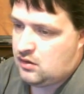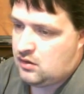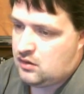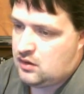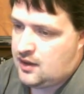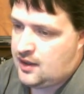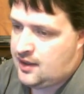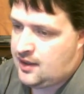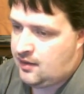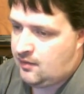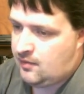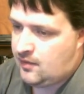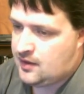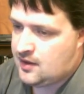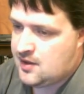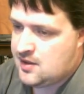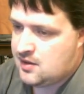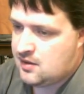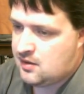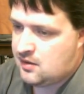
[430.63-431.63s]

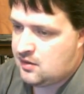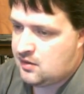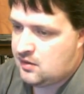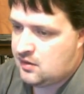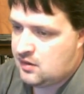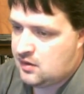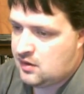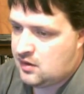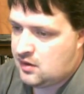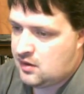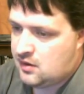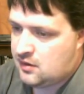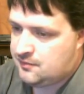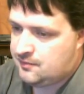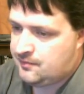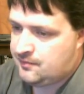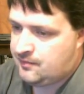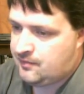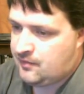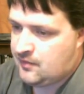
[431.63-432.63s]
Anyways, a
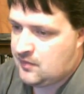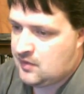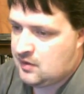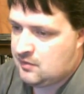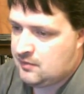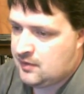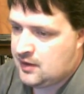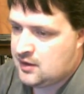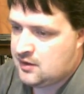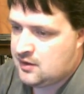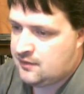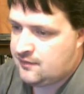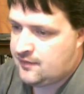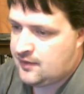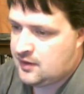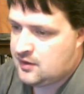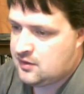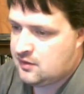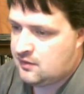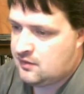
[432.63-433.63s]
major
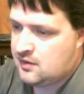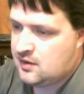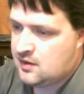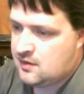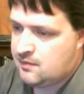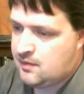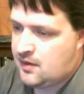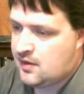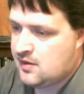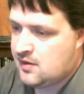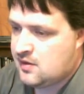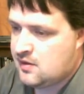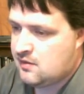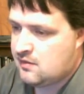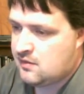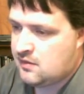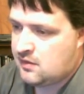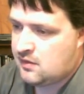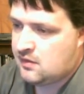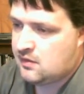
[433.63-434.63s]
feature of these policies,
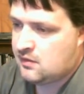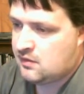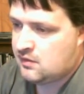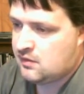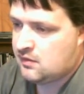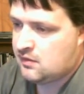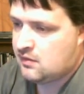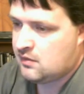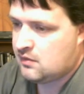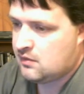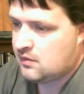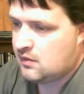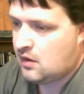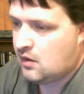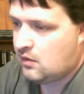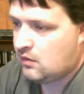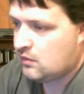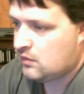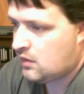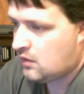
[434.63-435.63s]

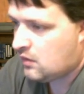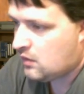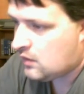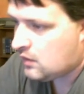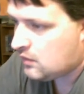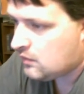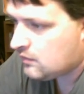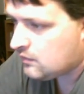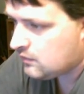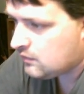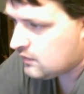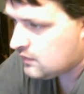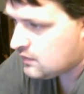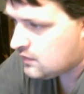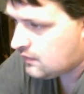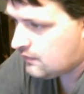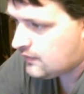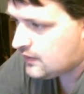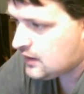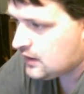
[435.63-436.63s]
hold on, it was
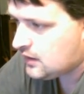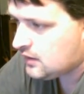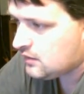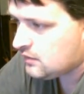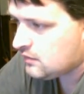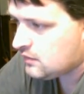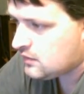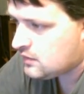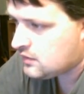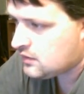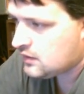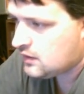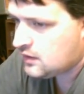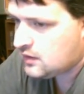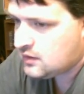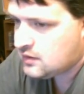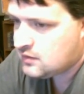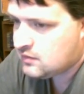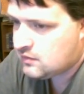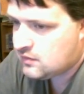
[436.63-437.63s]
over here. I'm showing you
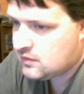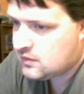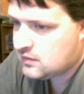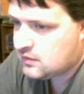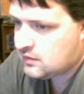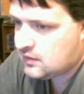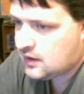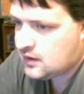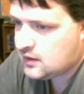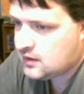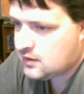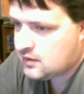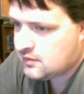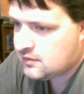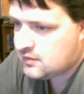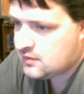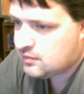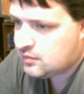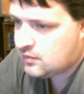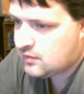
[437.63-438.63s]
these are a great deal of
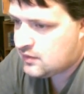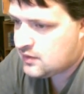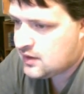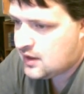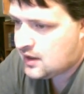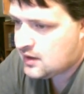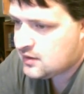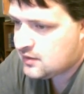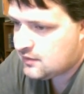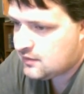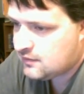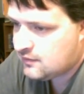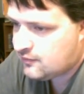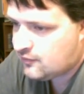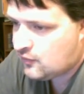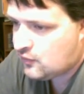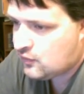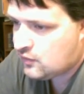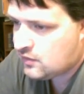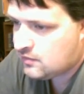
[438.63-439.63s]
support tax
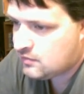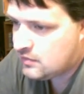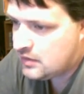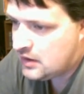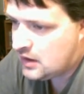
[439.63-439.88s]
reform.